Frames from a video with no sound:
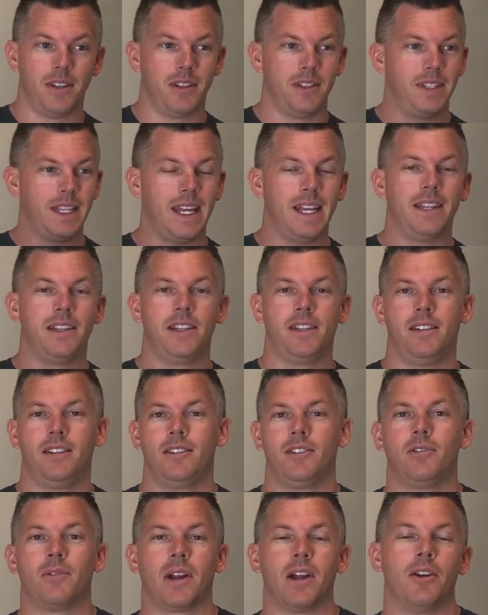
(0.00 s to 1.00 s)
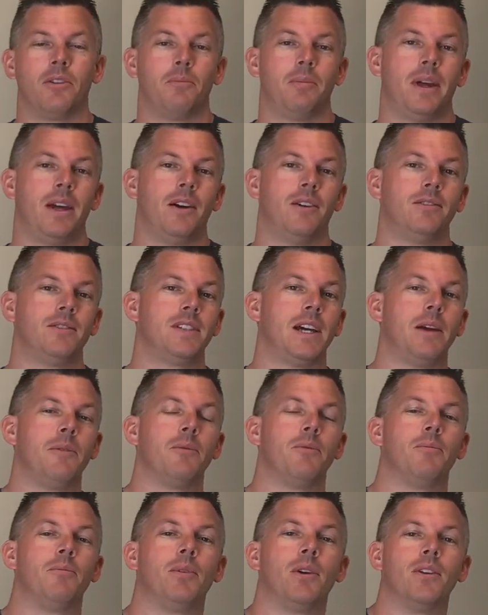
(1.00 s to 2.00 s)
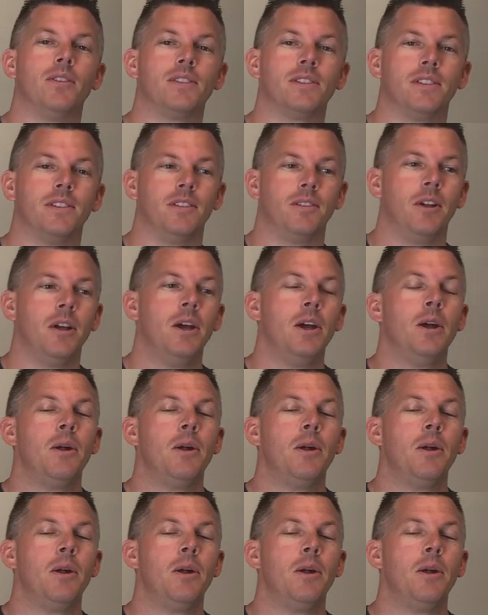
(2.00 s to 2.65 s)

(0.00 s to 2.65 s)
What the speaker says: a daily ground pound type of person.